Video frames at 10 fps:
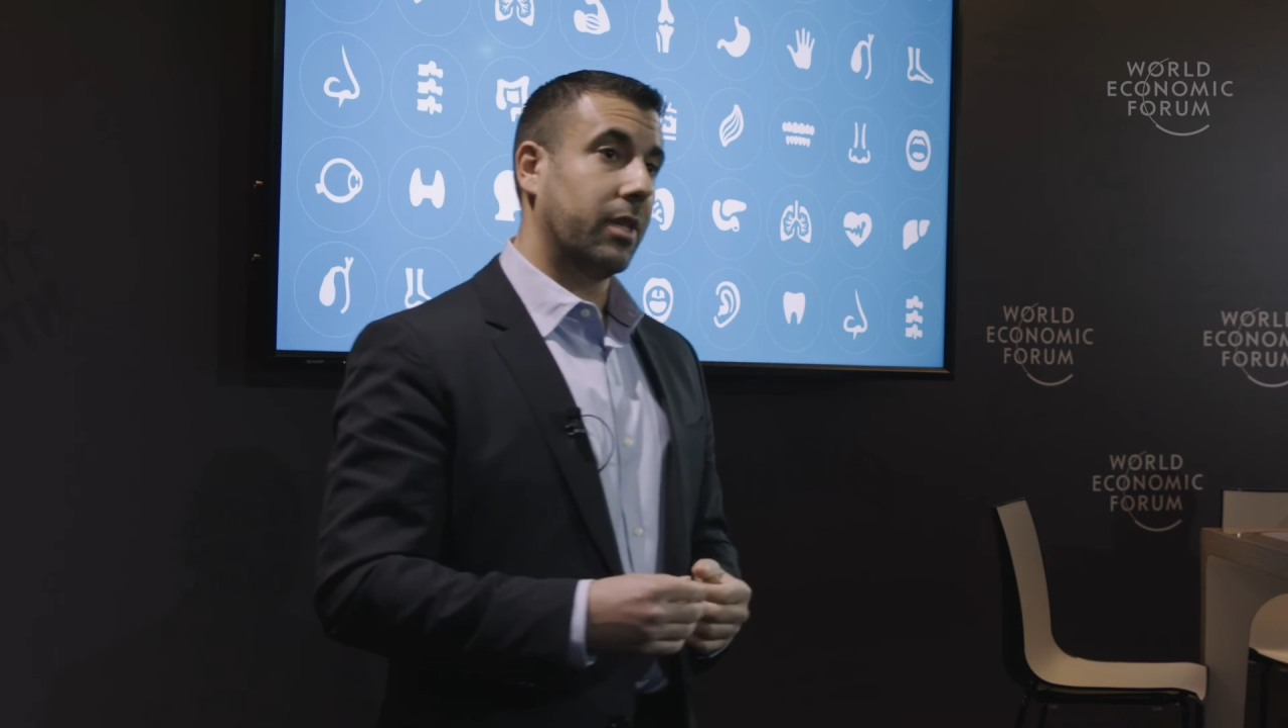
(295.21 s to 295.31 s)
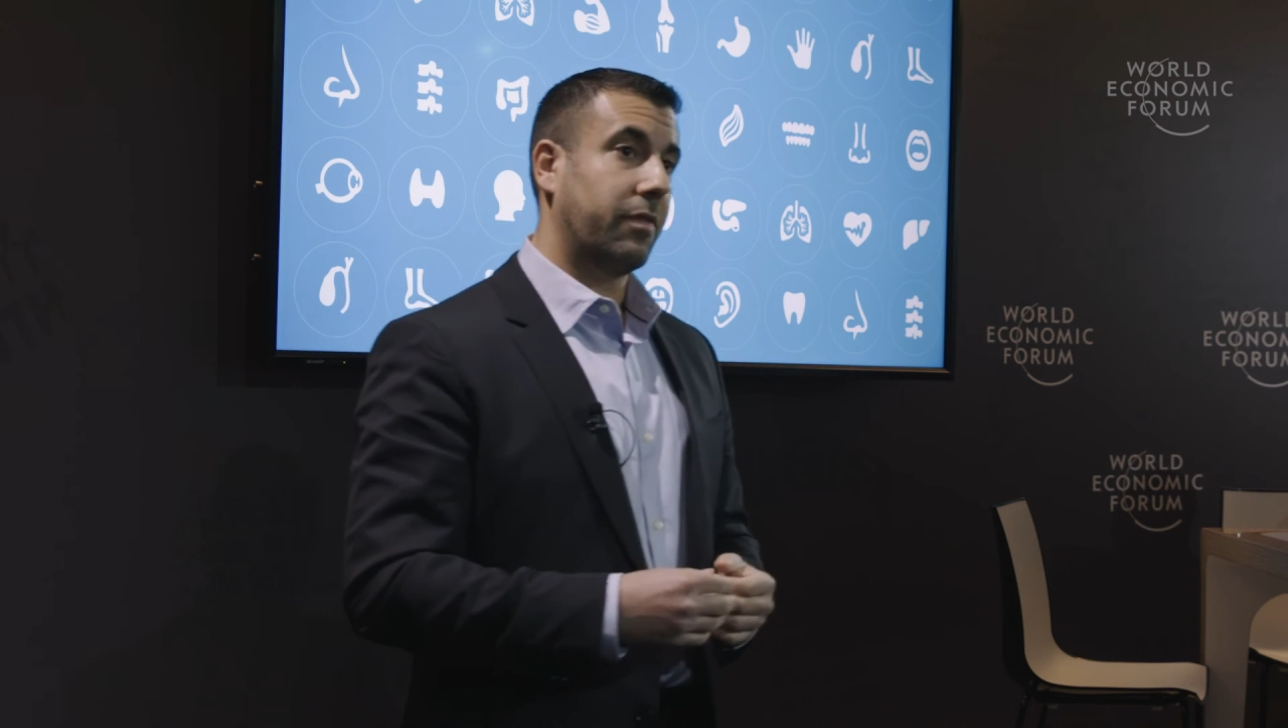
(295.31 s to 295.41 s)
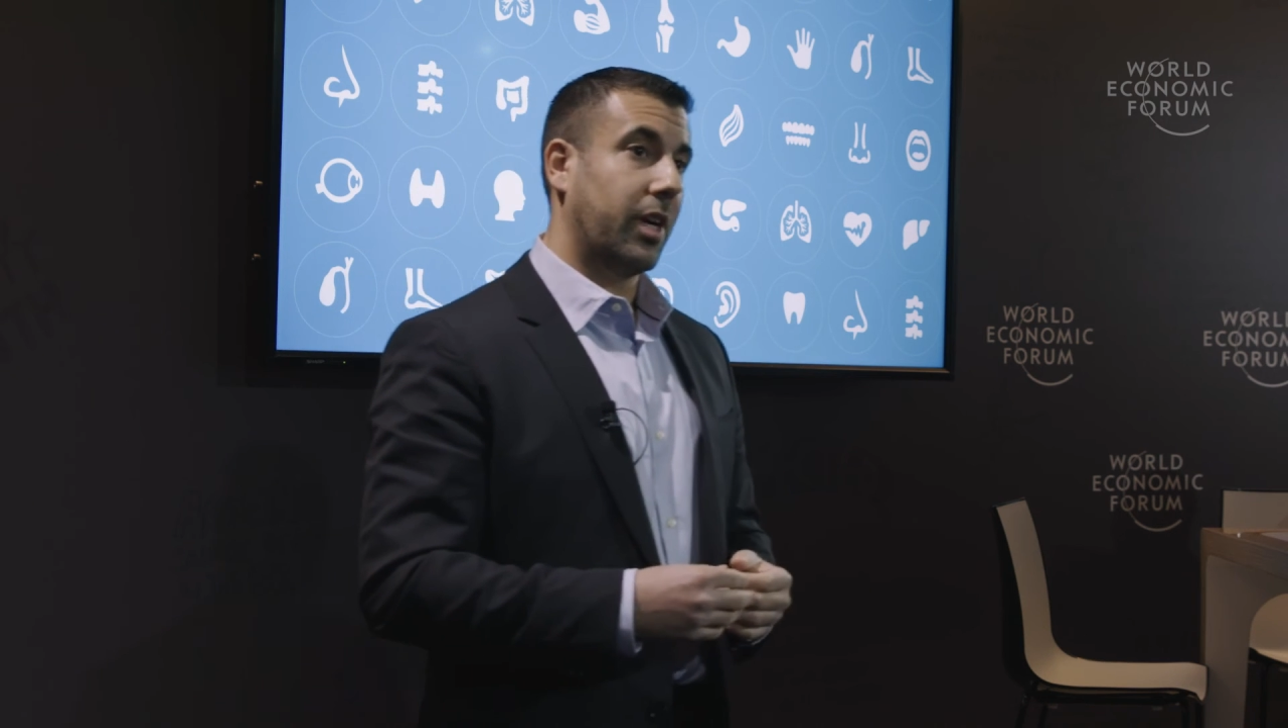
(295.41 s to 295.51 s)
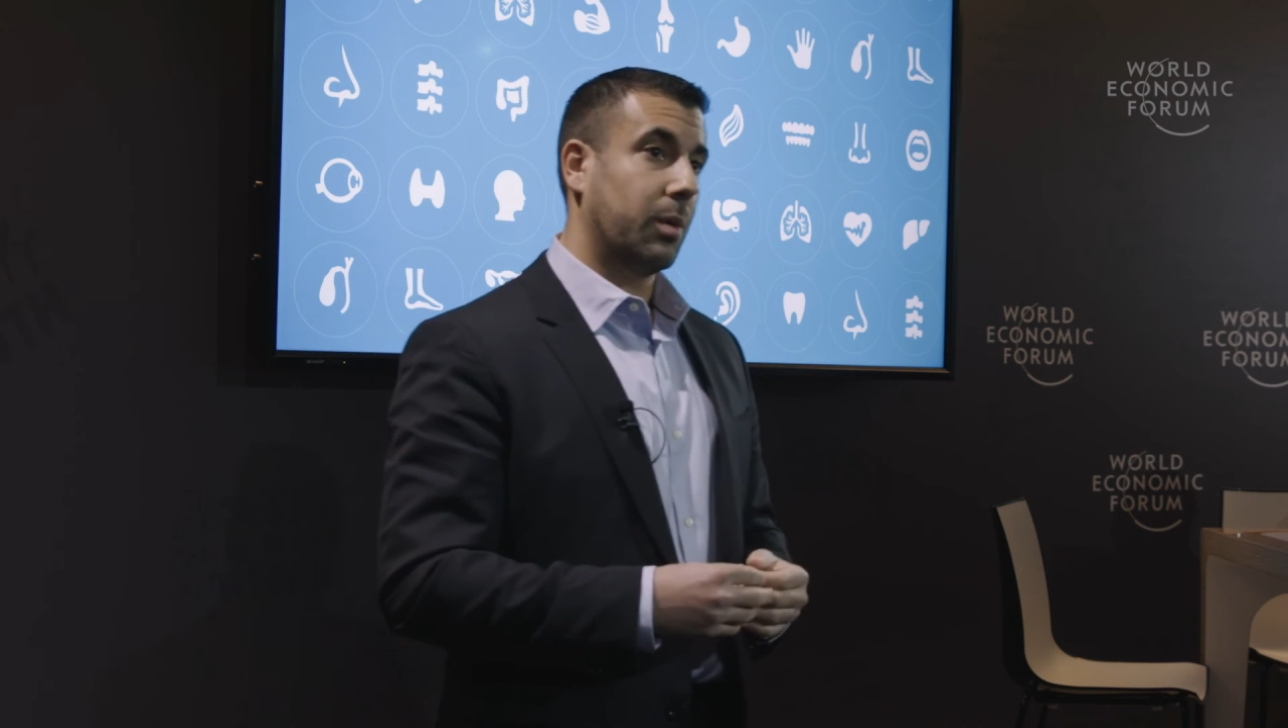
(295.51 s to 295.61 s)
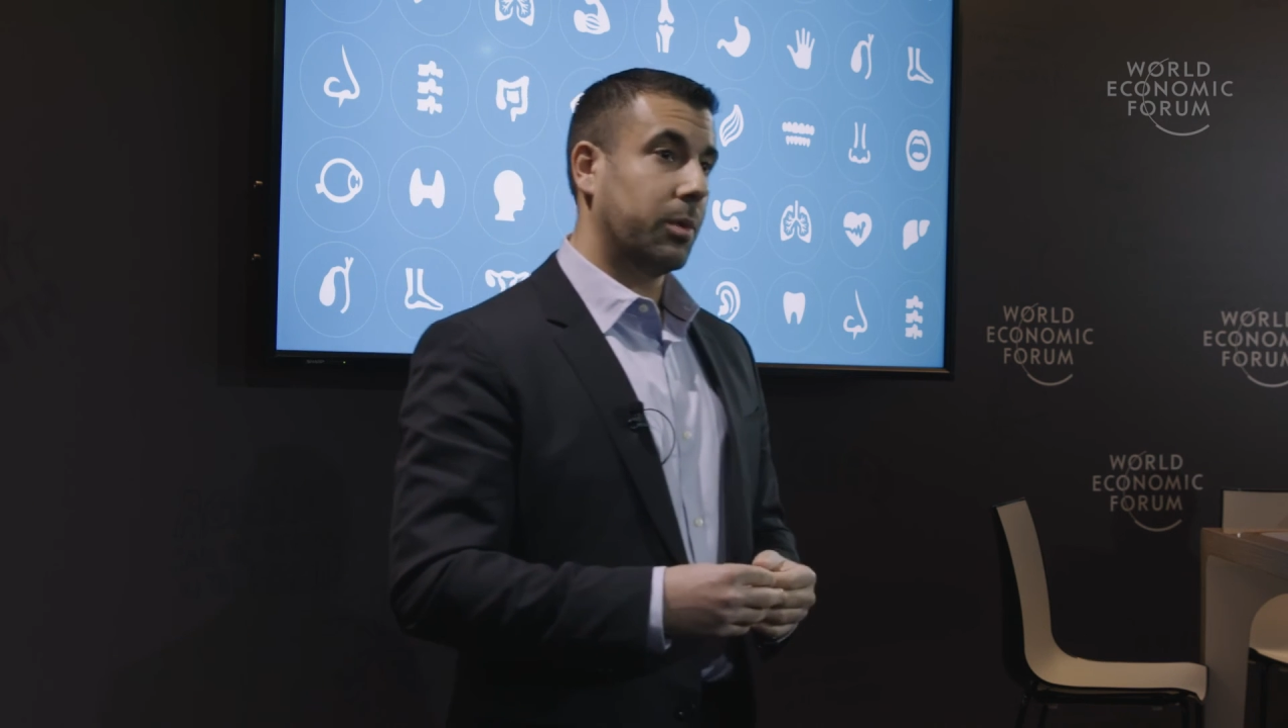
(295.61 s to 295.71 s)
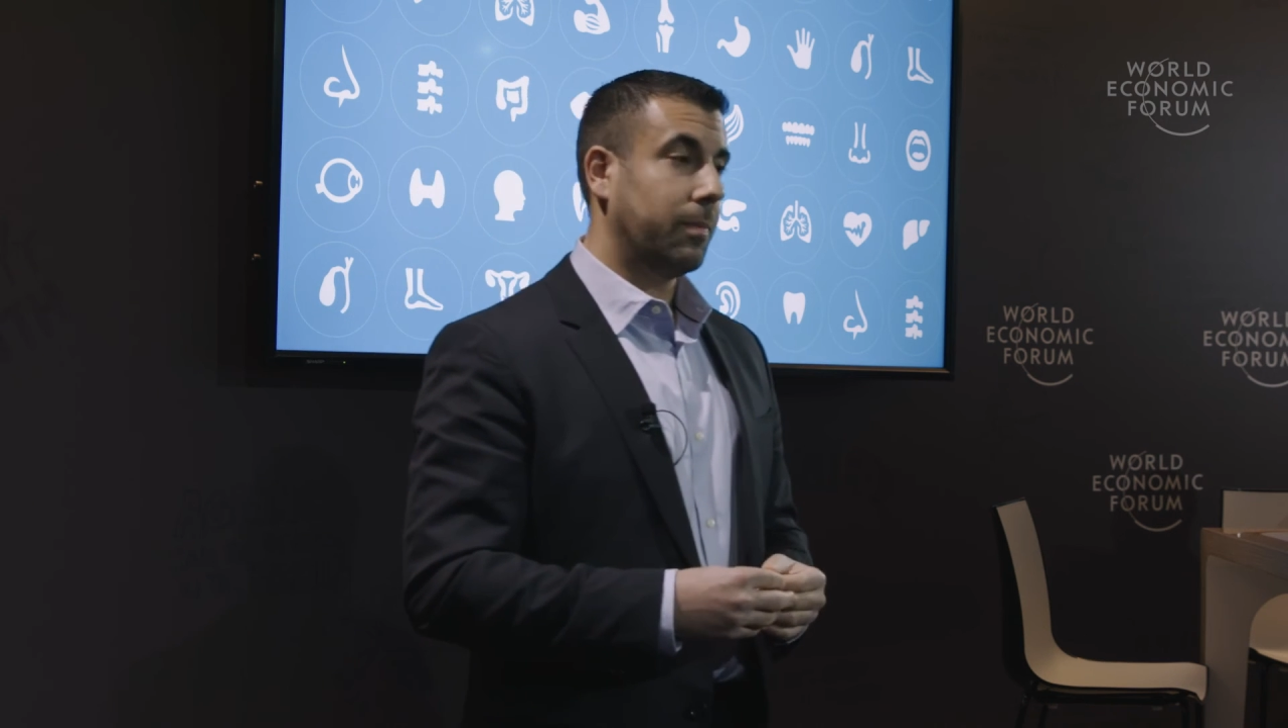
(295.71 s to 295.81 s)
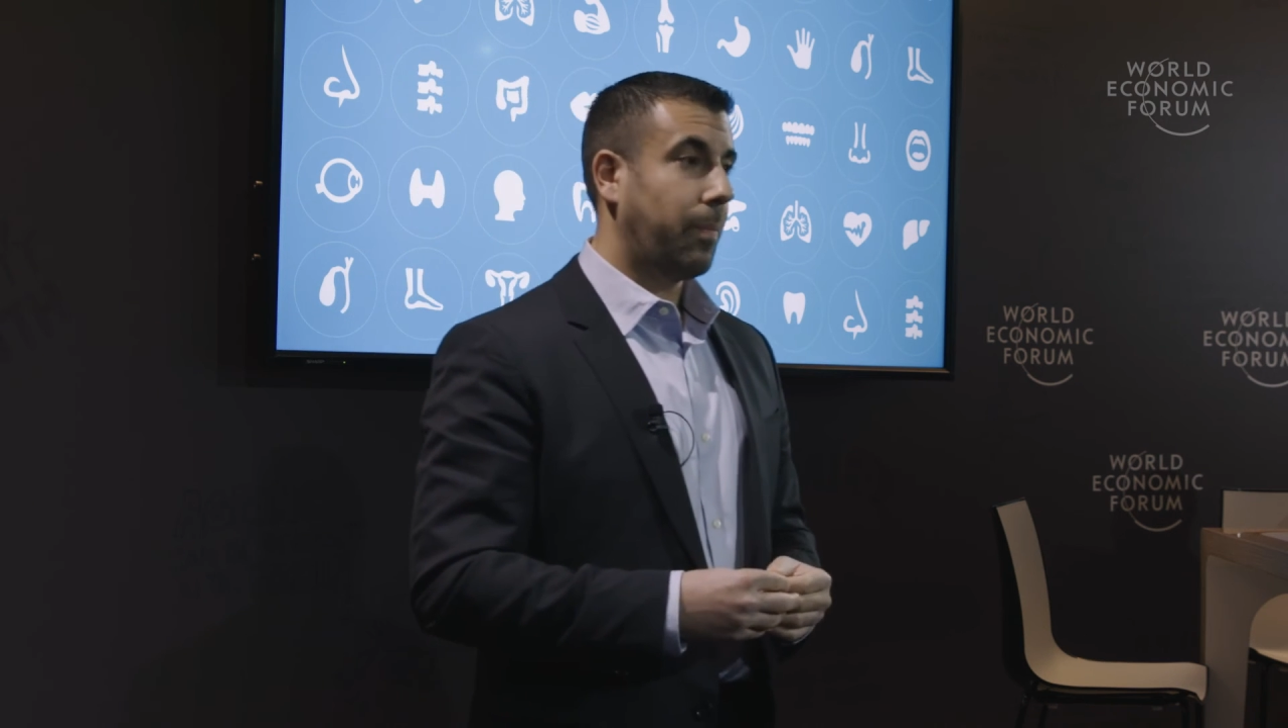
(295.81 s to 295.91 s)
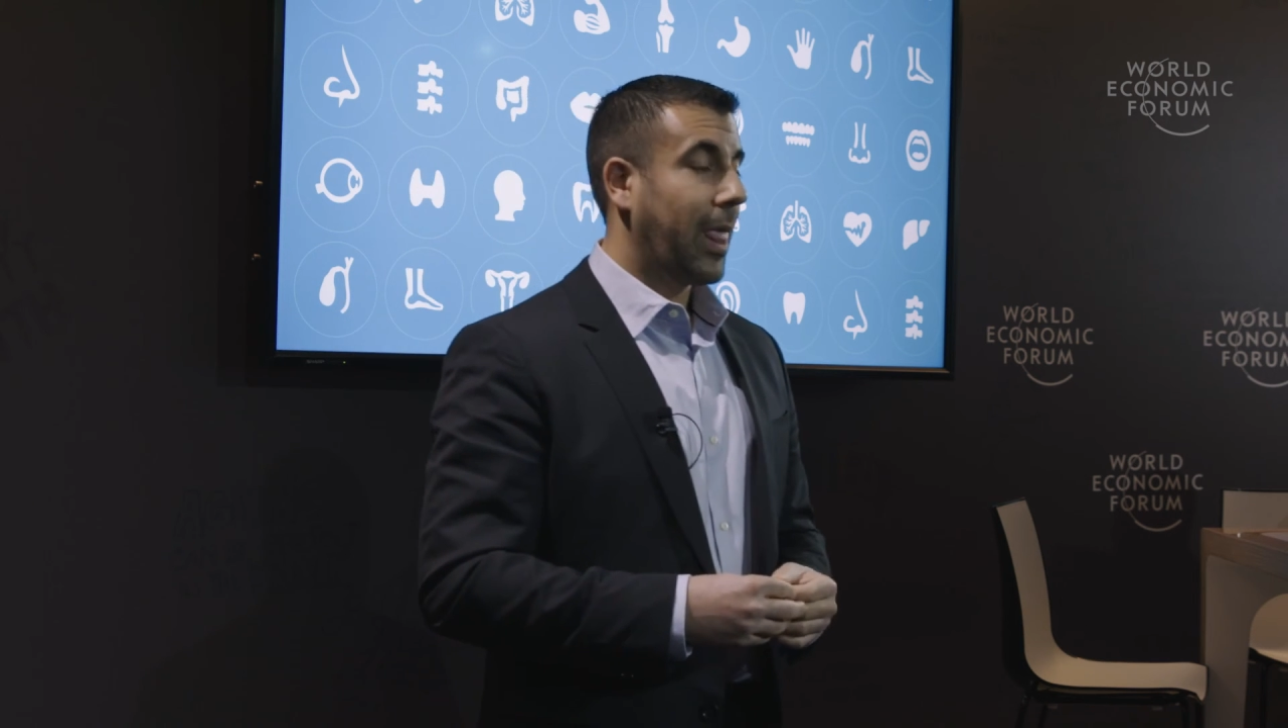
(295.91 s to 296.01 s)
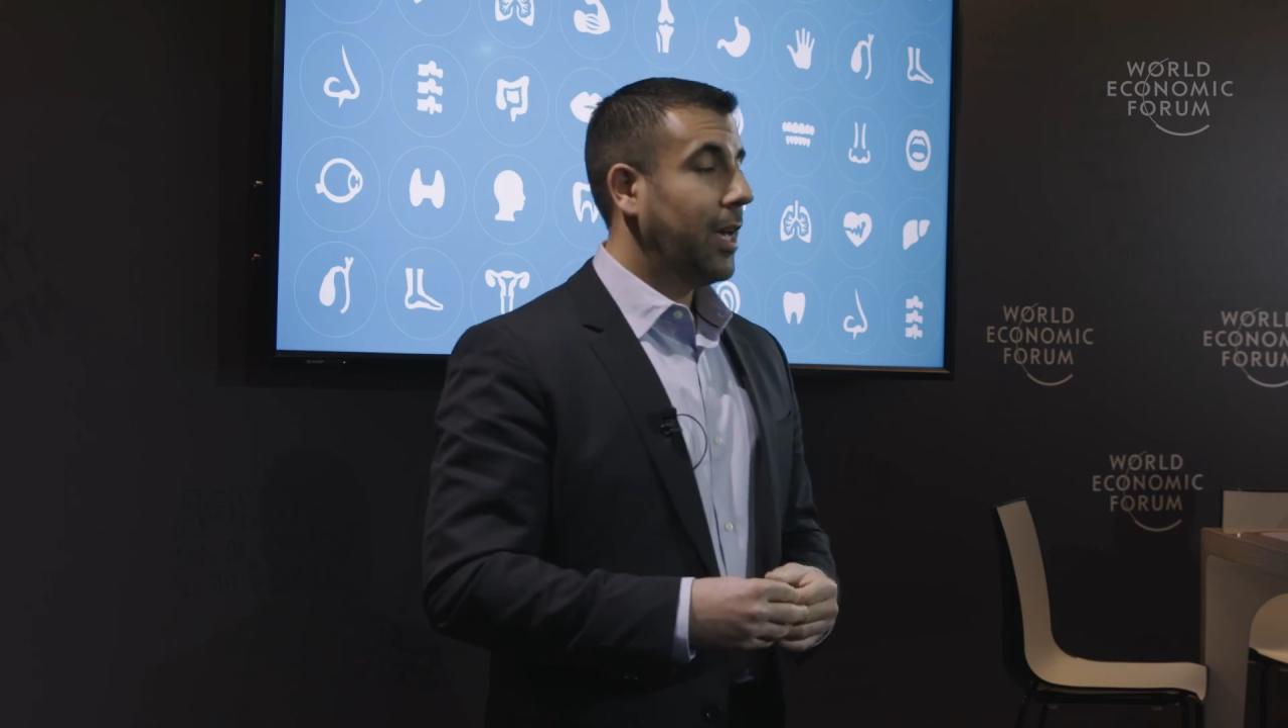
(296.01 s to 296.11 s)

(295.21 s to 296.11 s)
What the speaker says: available